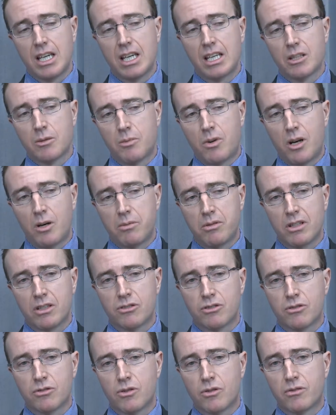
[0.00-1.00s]
in a
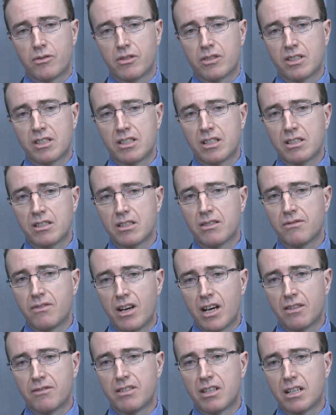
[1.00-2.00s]
population over
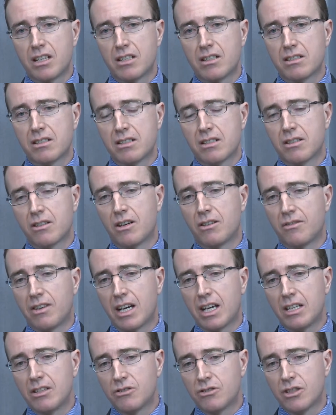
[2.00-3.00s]
65 years of
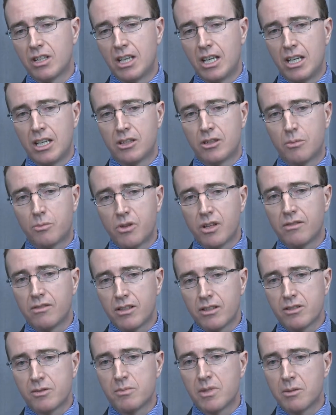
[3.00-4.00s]
age, the
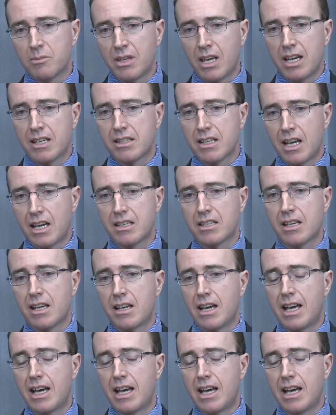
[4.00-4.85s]
prevalence may be as high